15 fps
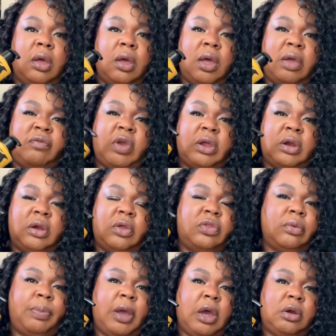I've got another
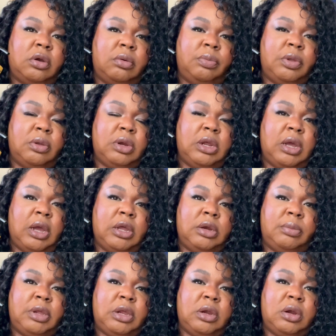Pattern Beauty
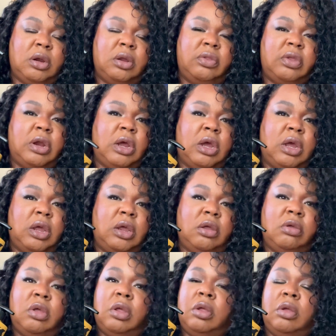item here that I
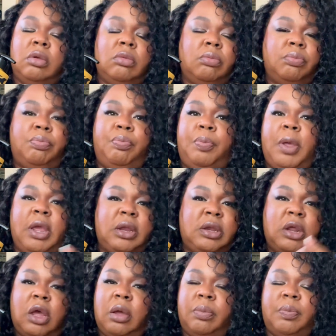picked
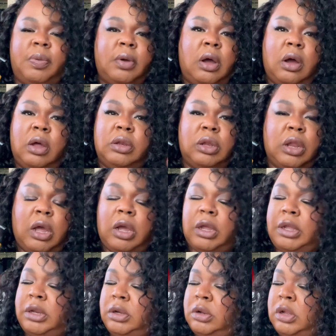up
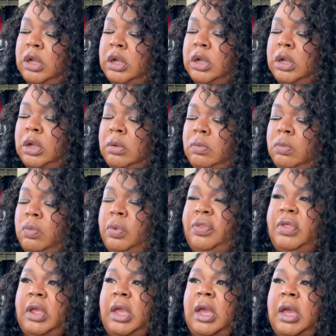online when
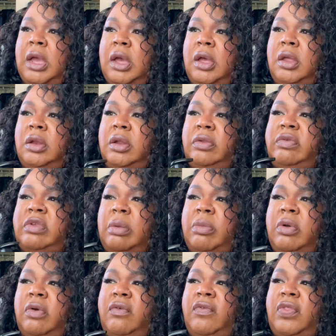they had some
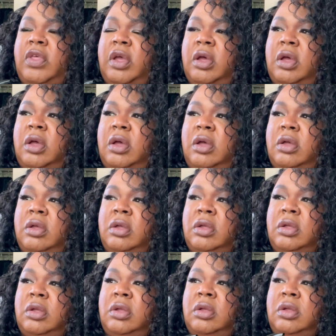of the
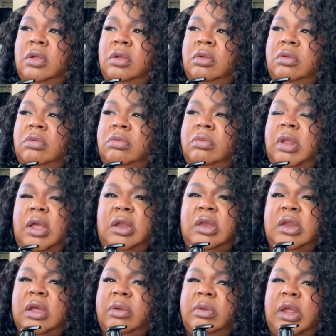like
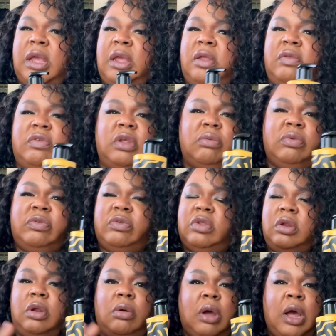deal days. It was,
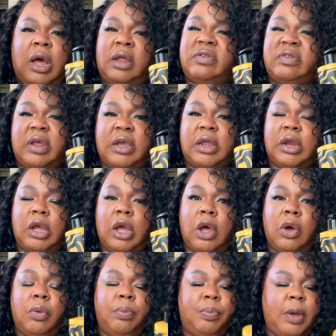a hot second
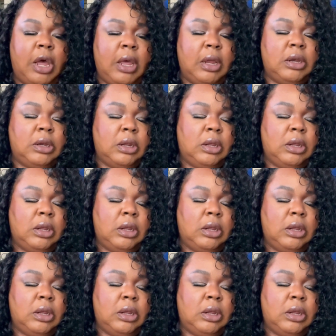ago, but